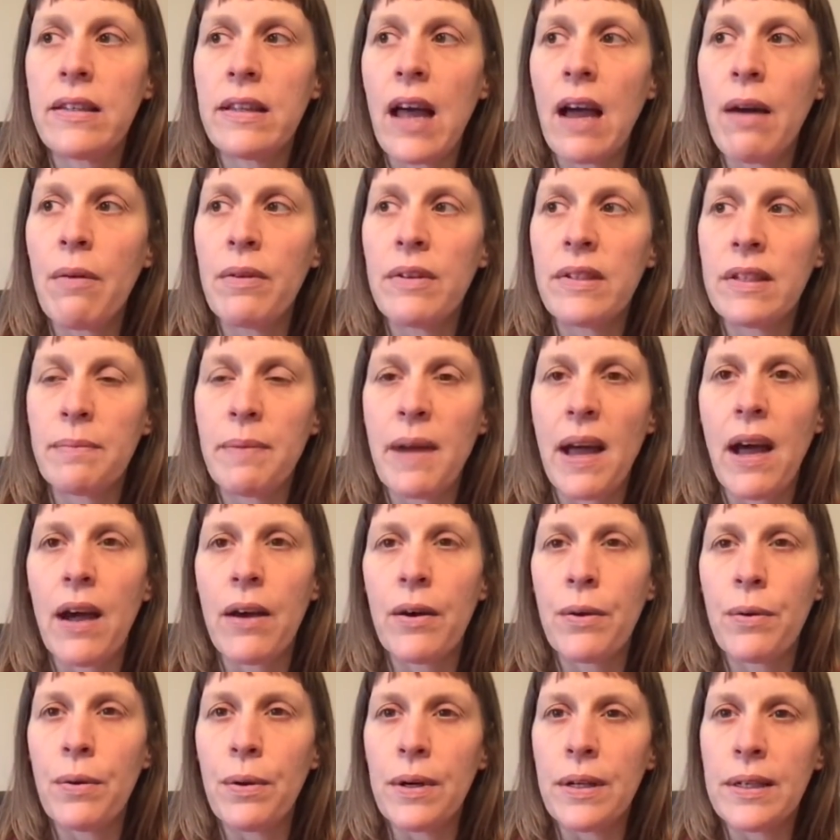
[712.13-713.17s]
was
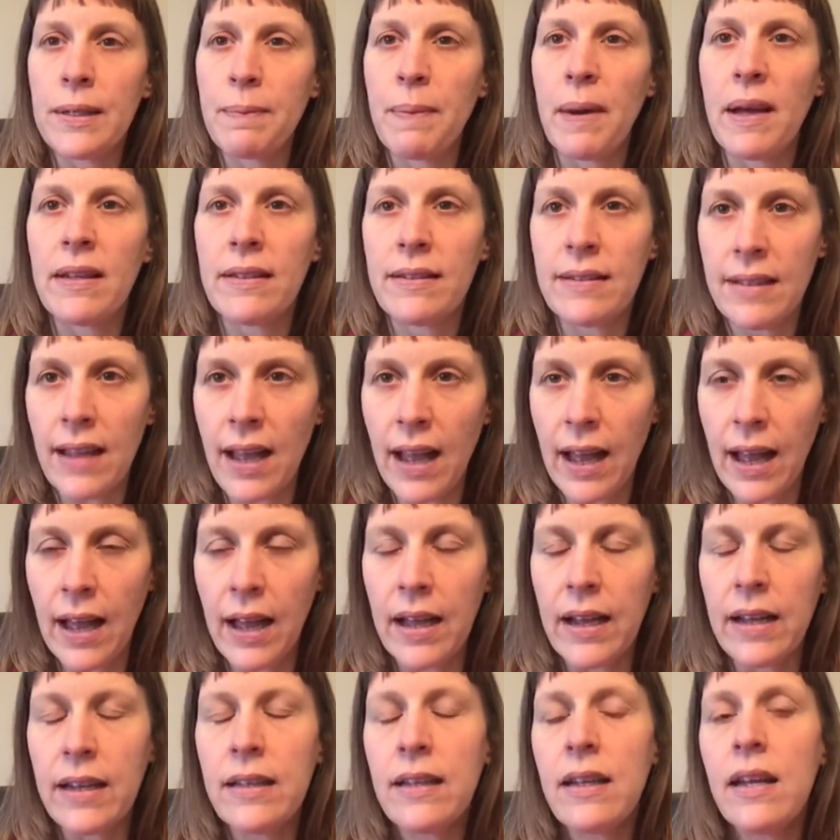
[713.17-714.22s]
about
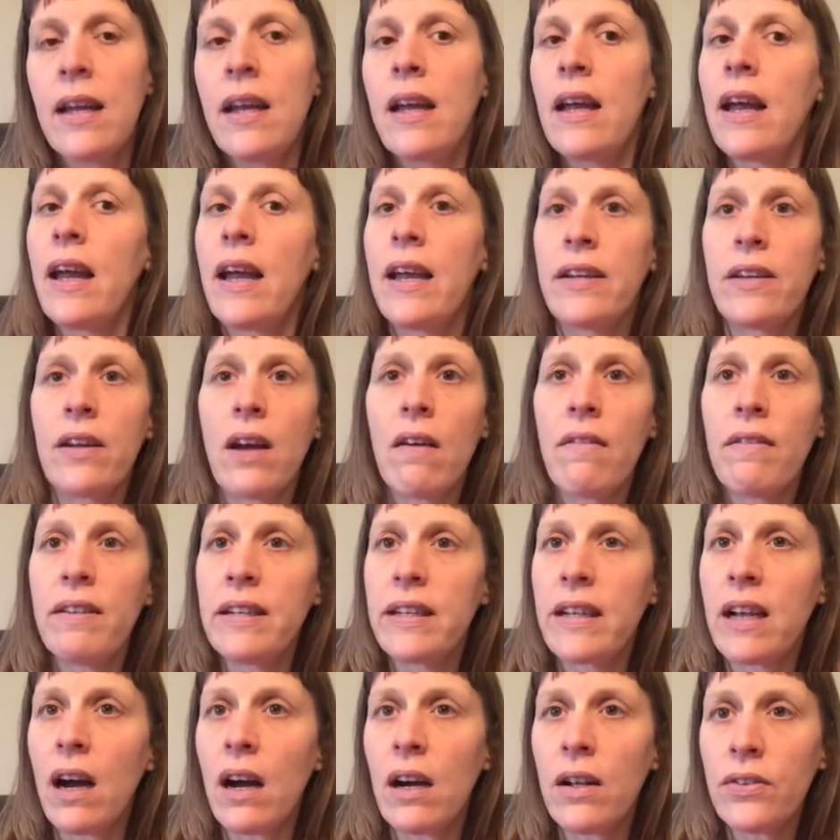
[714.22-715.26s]
9:15. He'd already
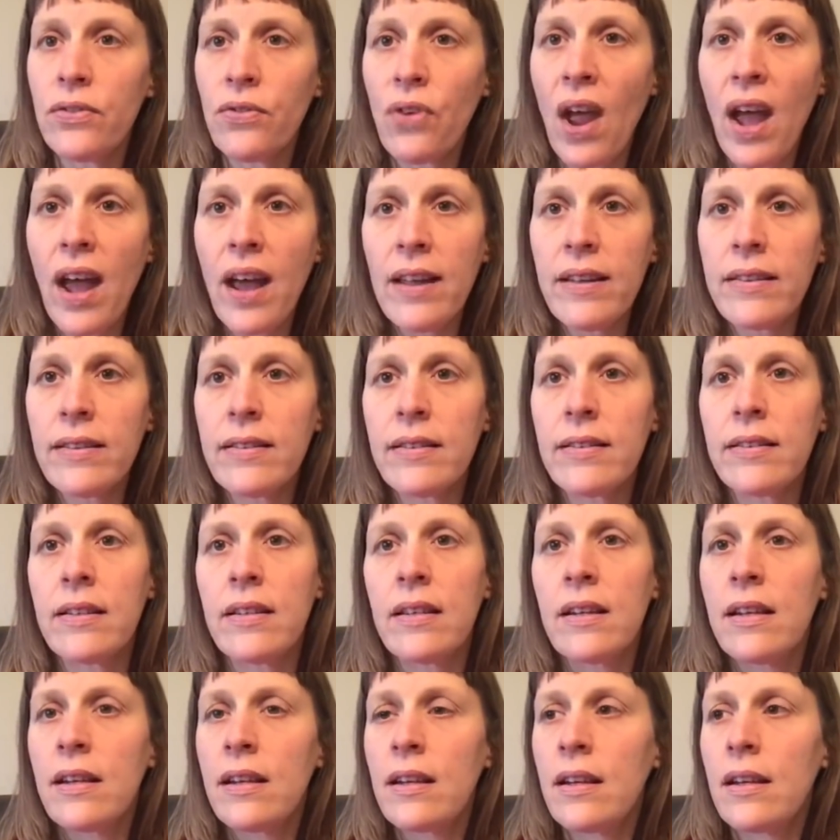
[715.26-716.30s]
got dressed,
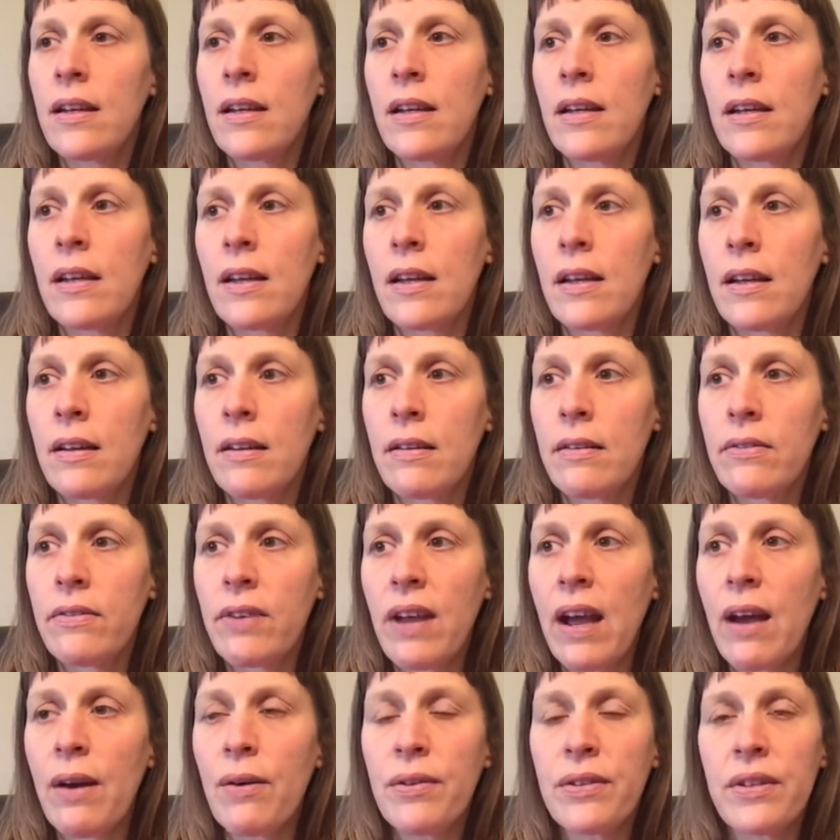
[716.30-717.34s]

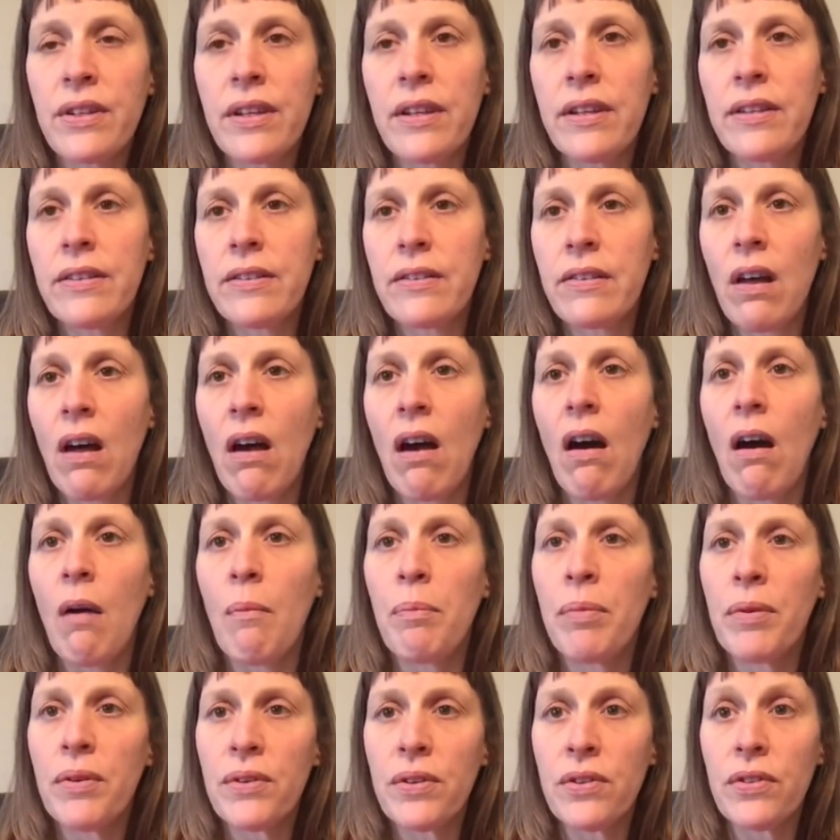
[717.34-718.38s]
trousers,
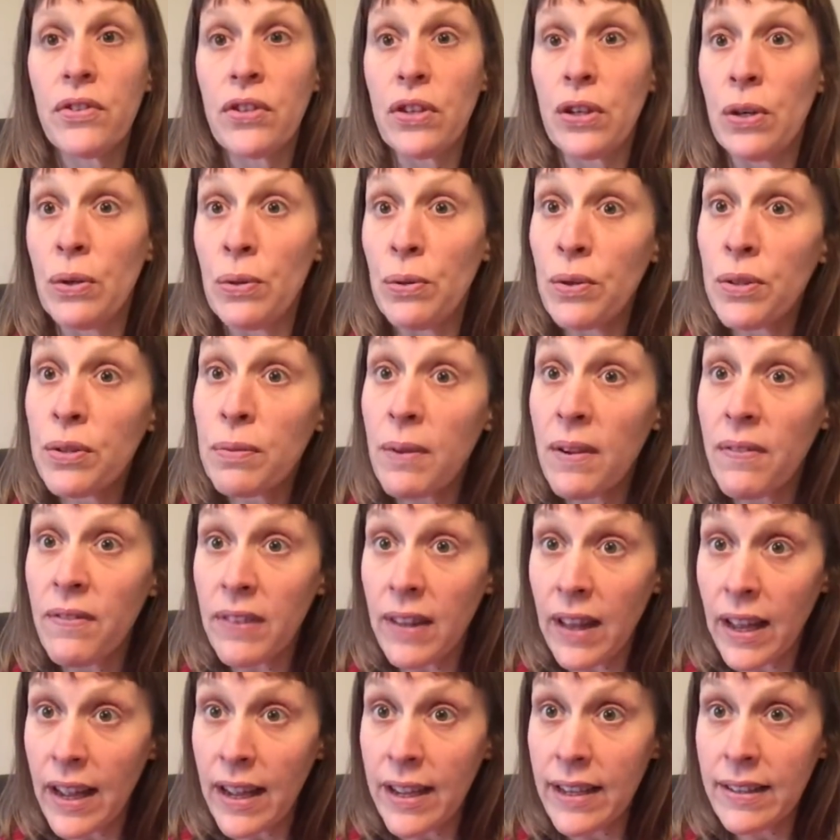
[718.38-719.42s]
top, shoes with
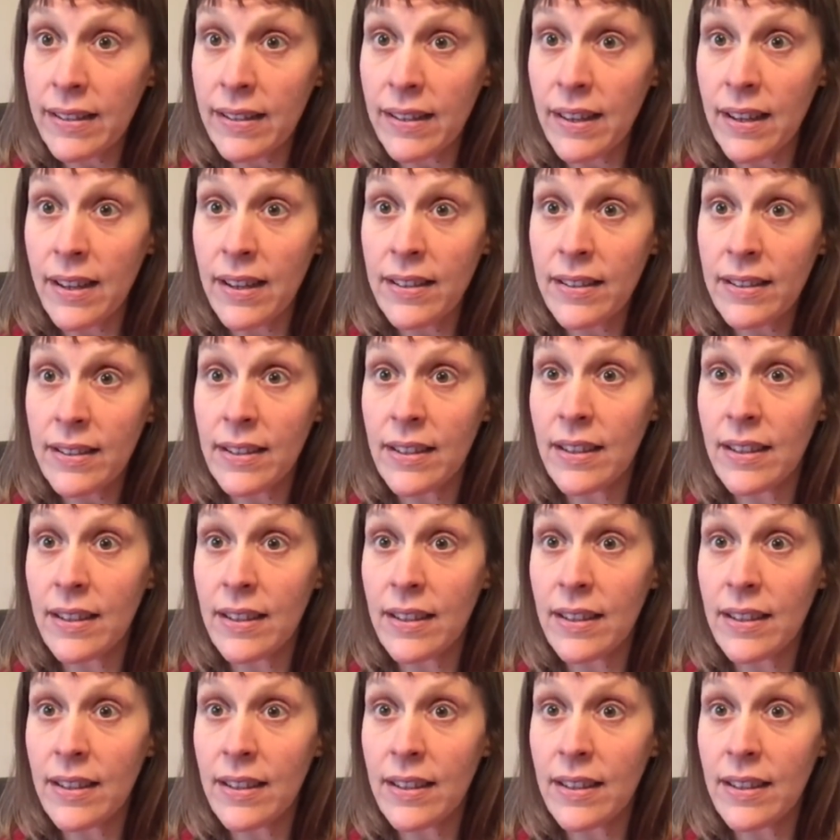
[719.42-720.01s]
laces,